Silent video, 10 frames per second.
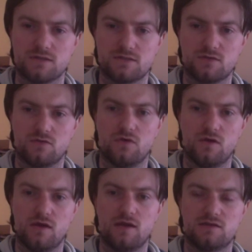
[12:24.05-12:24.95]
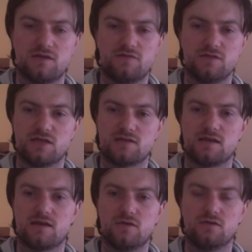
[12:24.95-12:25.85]
So definitely check that
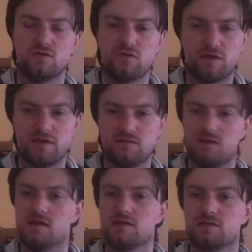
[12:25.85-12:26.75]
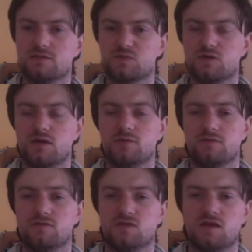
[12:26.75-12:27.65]
out. Don't forget to like and subscribe to
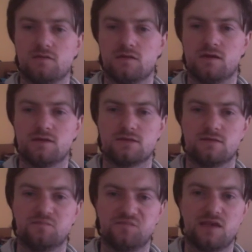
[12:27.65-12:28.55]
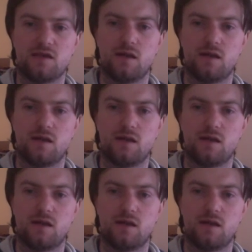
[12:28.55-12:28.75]
the channel, guys. Take care.